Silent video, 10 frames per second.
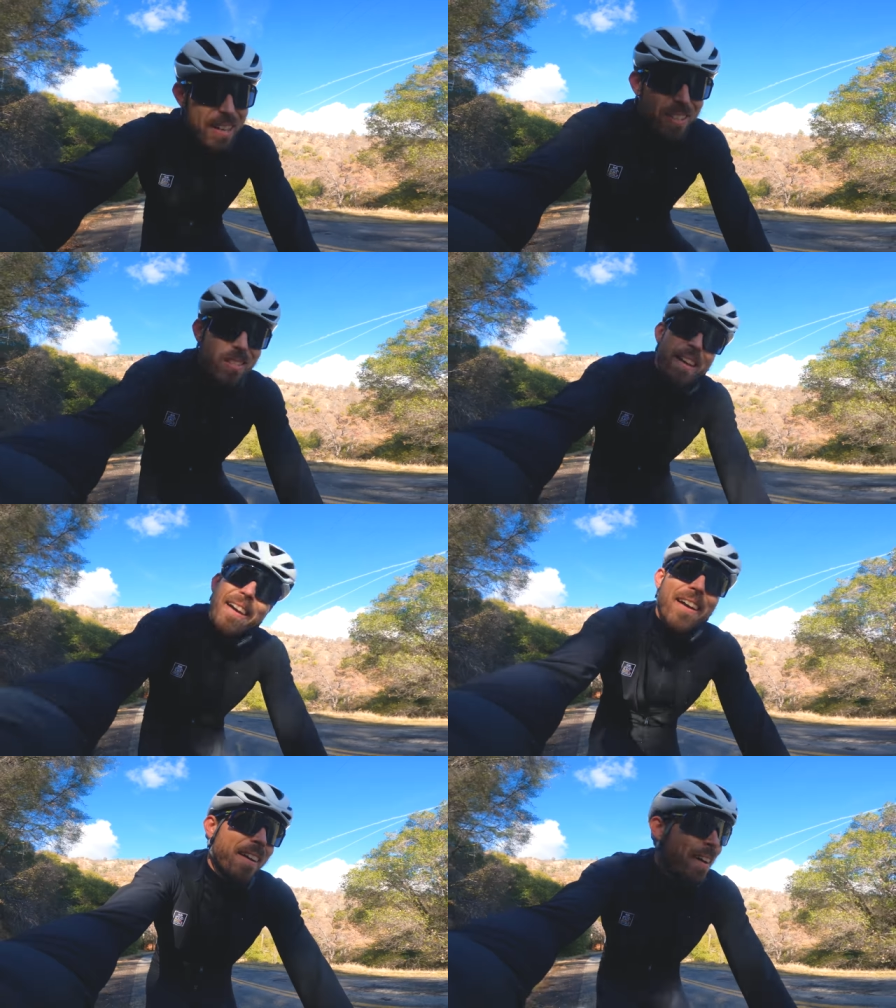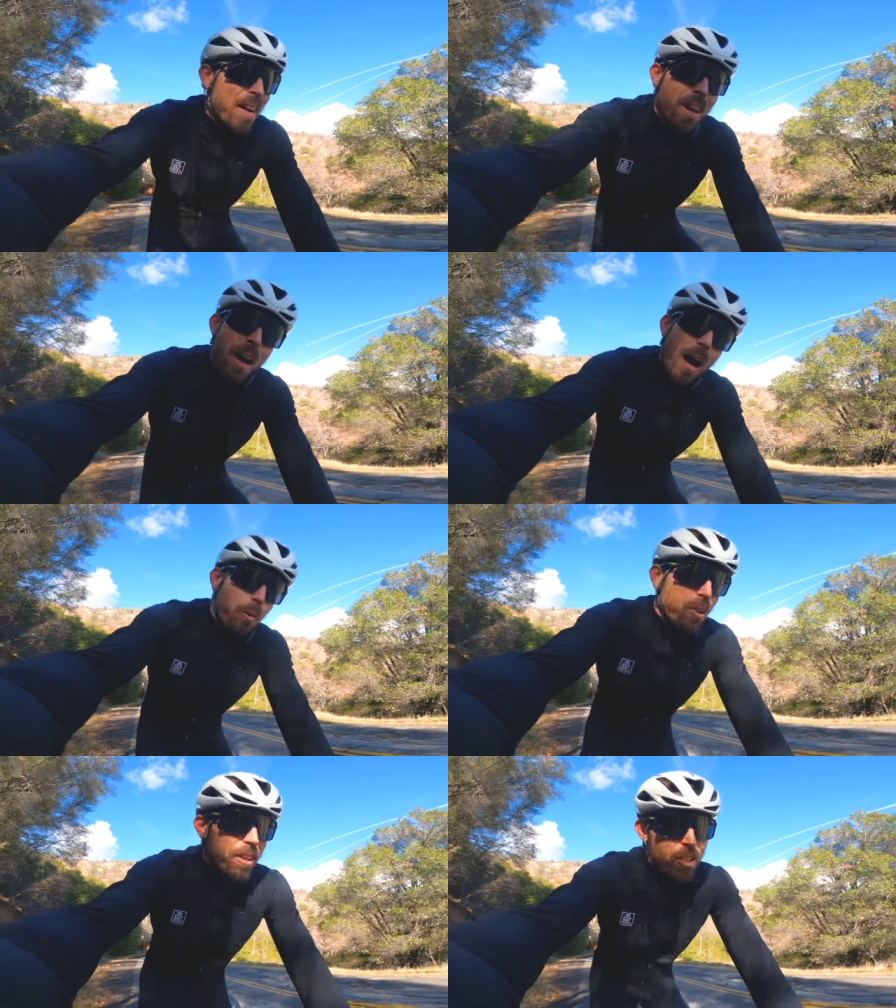race. I
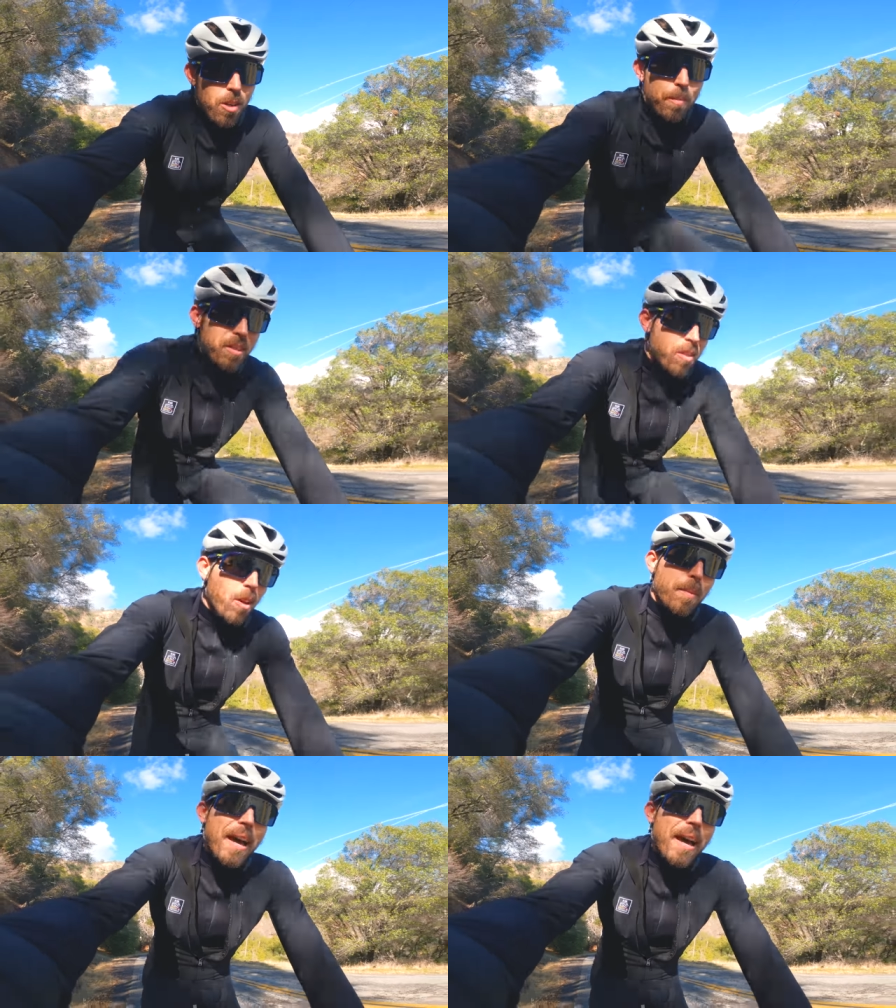wanted to jump on so